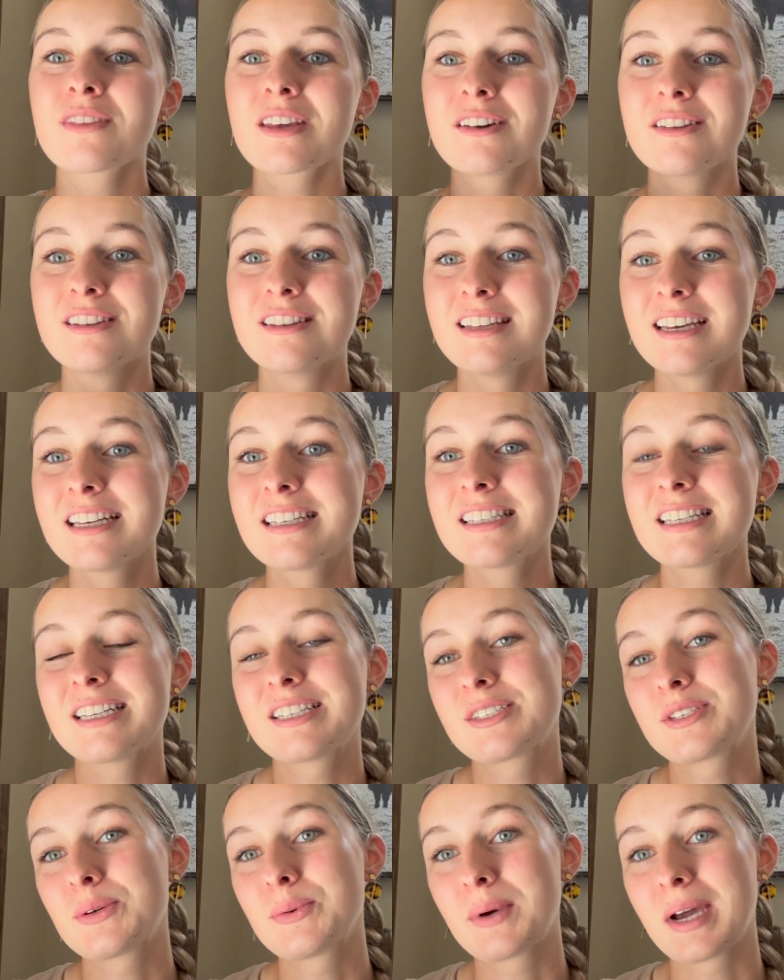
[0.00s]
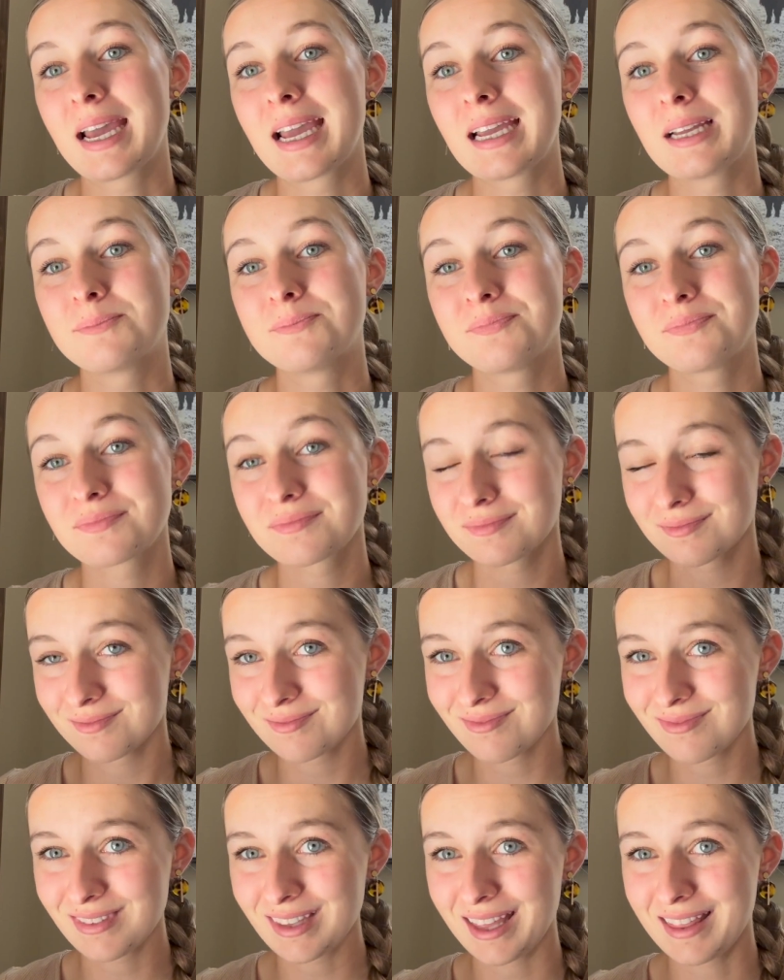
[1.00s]
this is the way
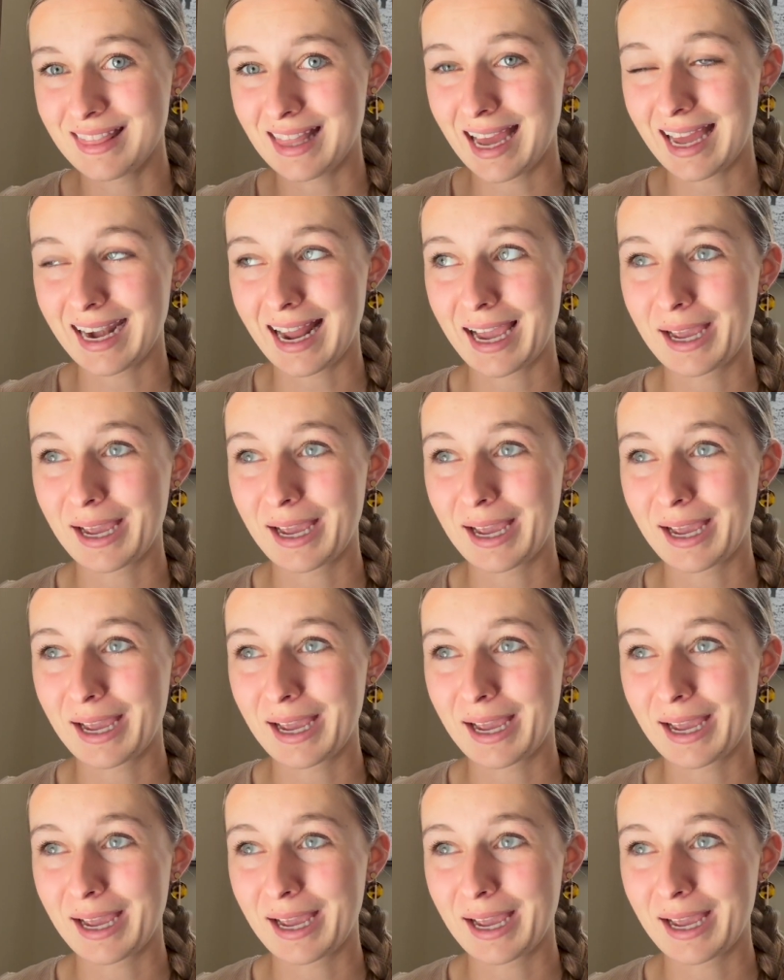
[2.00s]
that